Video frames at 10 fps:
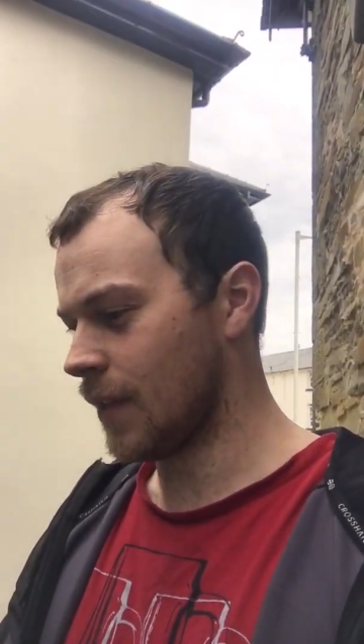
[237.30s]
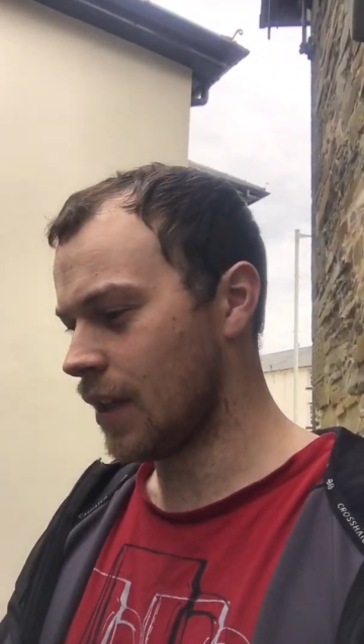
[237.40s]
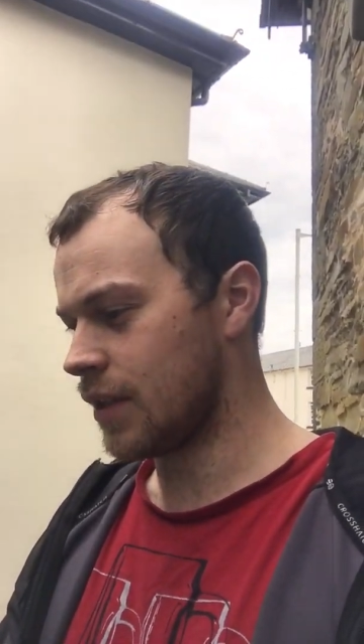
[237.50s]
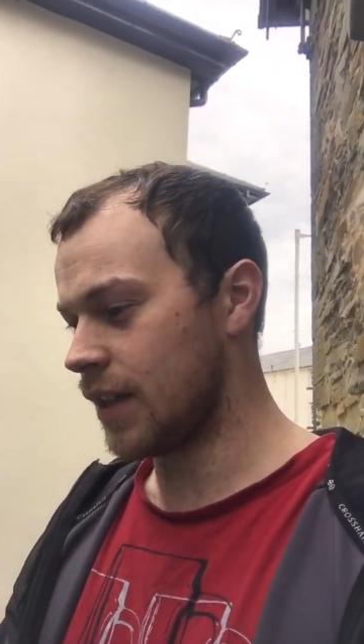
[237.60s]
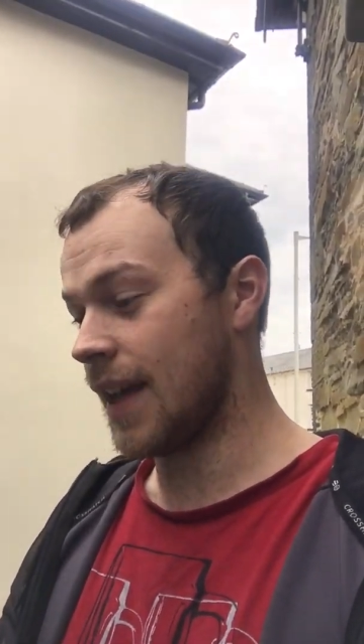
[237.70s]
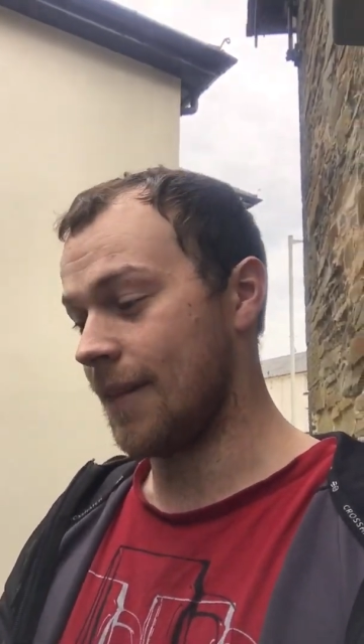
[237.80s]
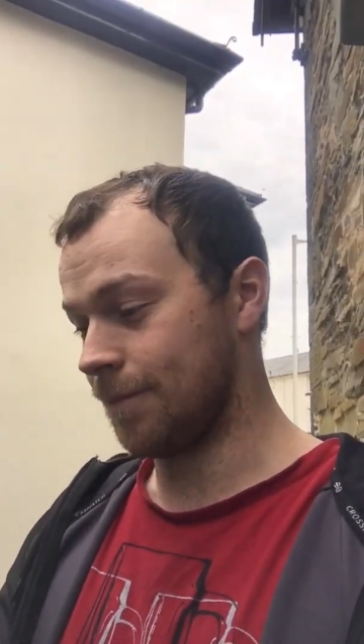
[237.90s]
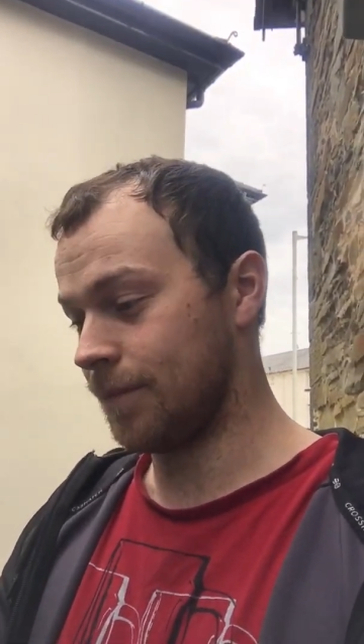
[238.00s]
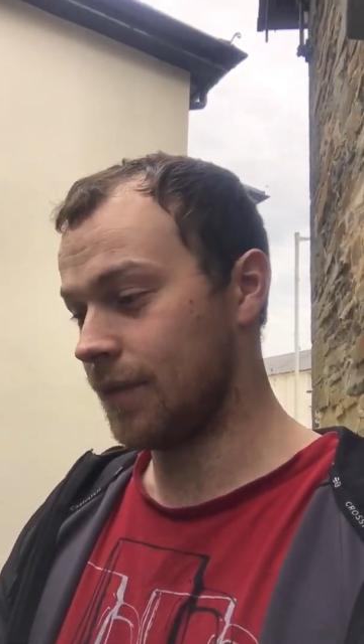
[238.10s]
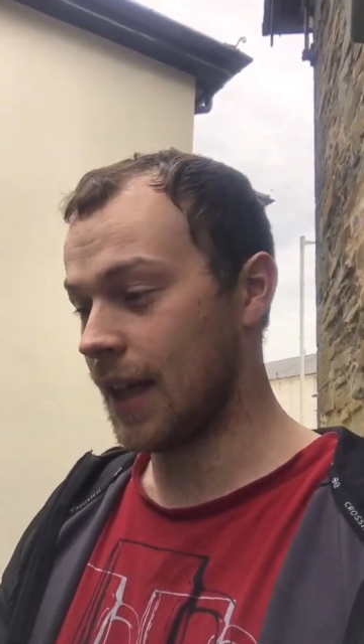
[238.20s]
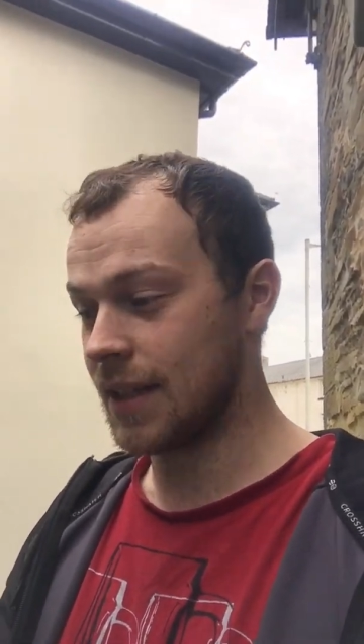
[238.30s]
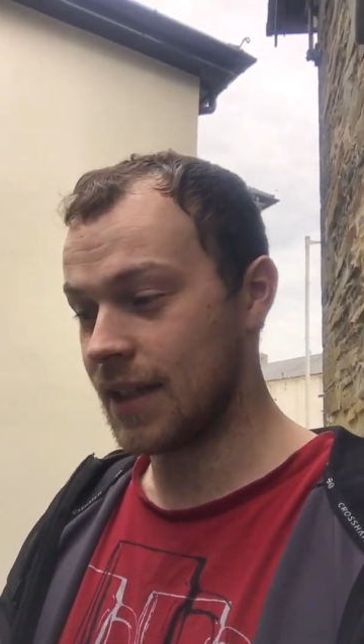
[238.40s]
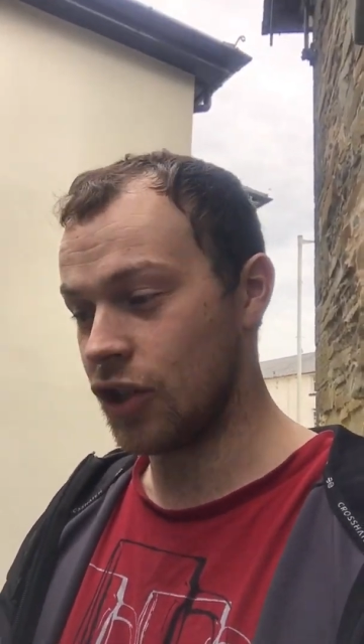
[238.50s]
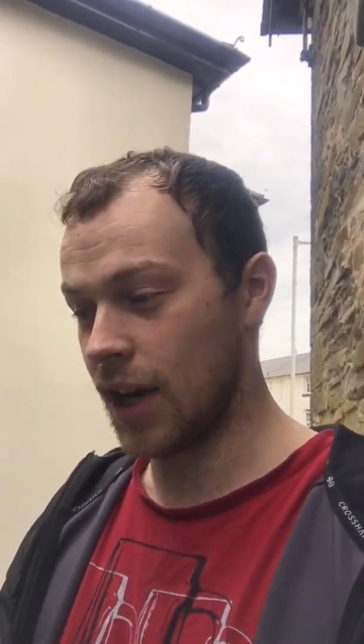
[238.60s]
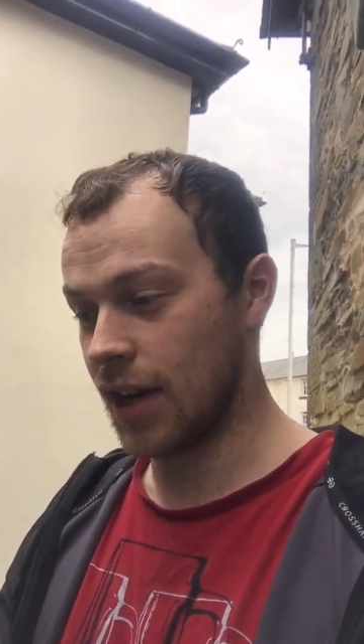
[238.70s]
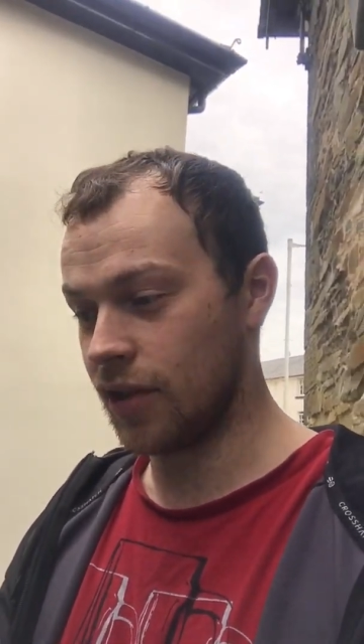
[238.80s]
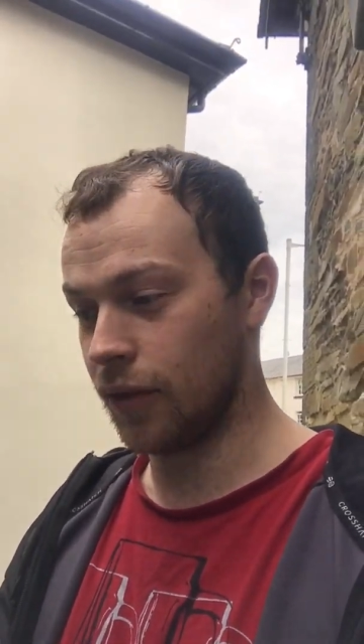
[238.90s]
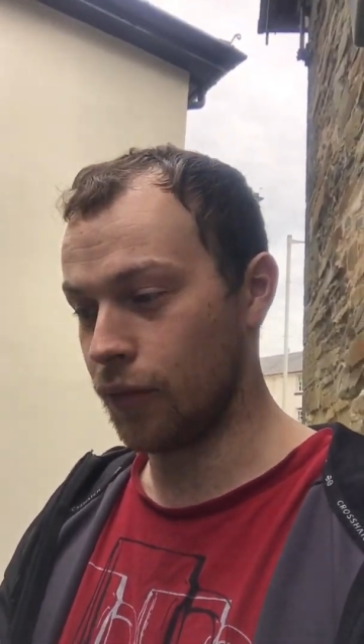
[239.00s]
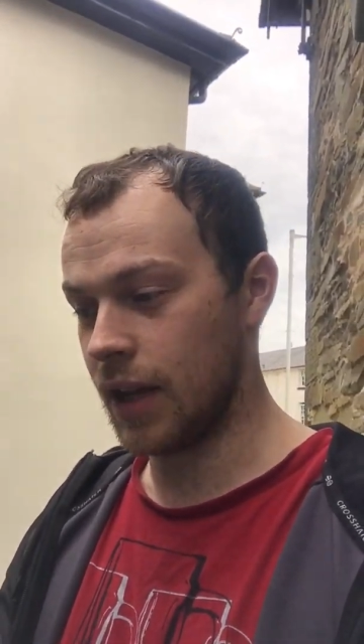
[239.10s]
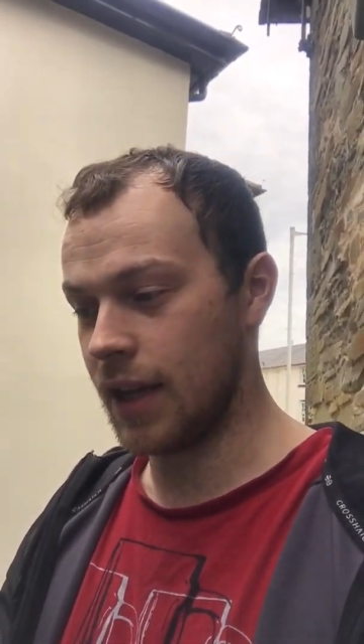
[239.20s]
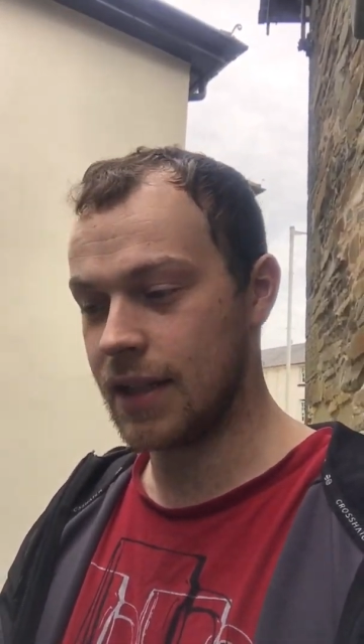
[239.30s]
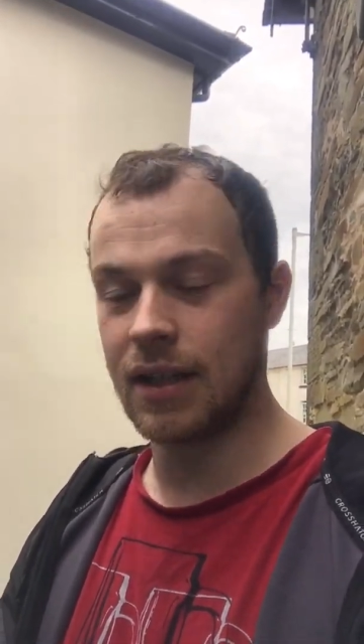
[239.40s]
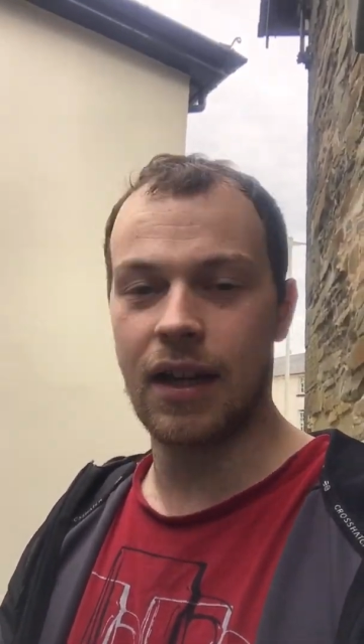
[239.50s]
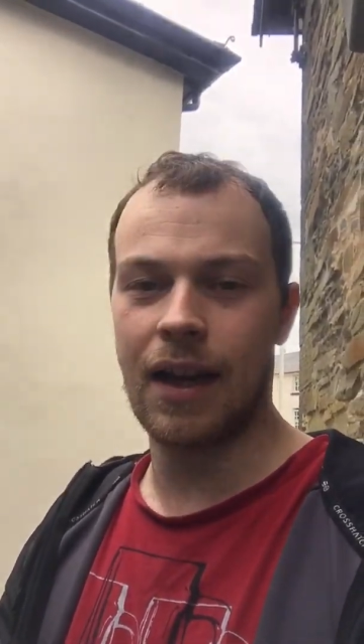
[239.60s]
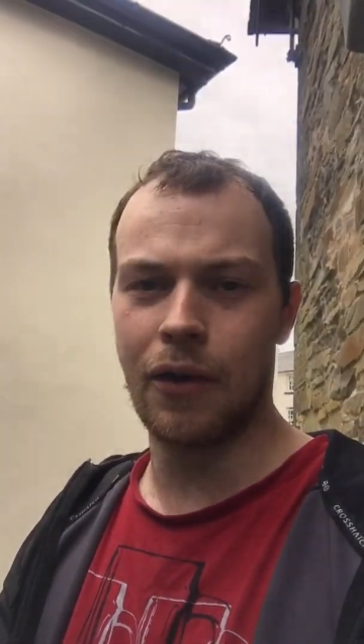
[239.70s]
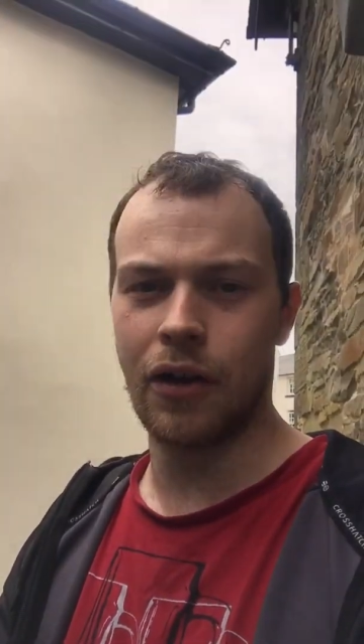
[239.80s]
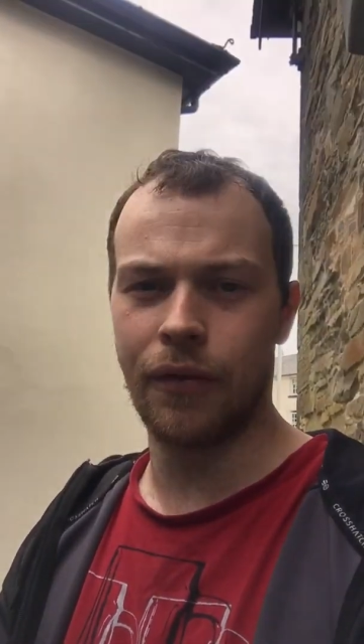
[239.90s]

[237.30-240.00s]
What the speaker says: So yeah, that's injector 3 isn't allowing enough